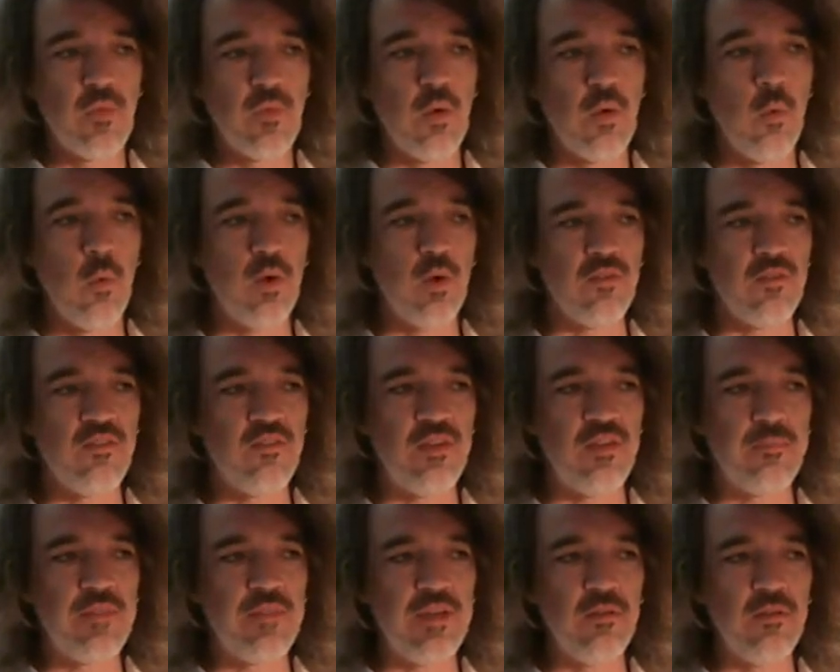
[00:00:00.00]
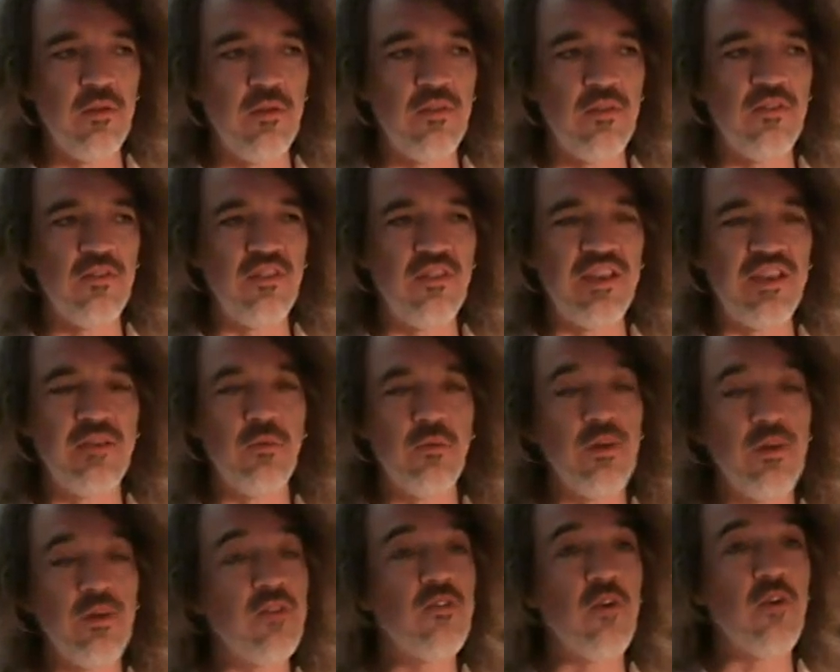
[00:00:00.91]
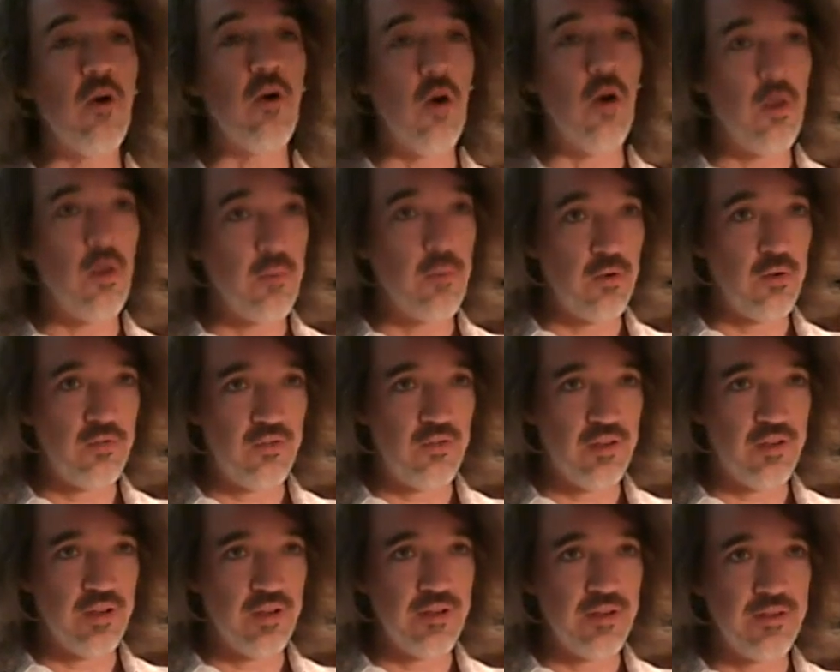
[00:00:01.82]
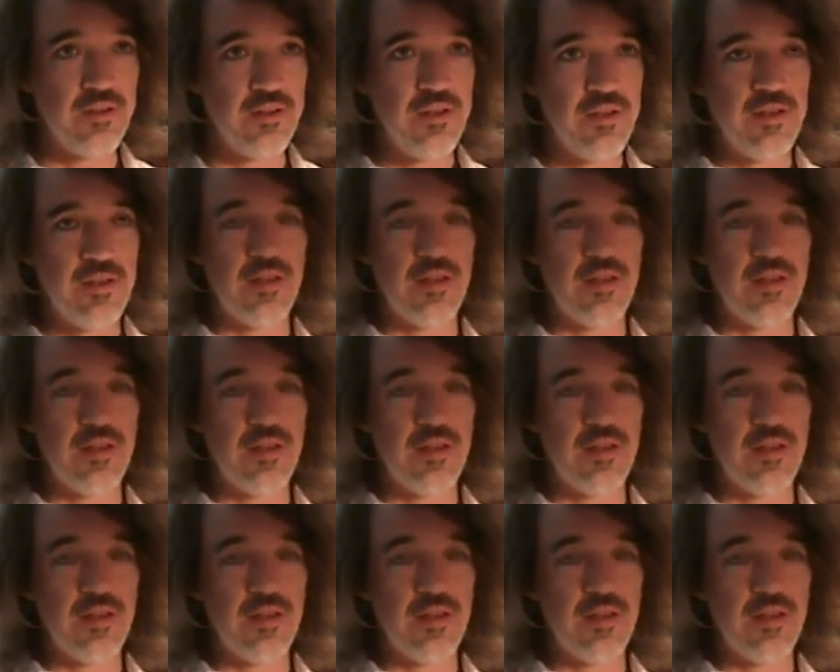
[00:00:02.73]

what something looks like when it's almost done,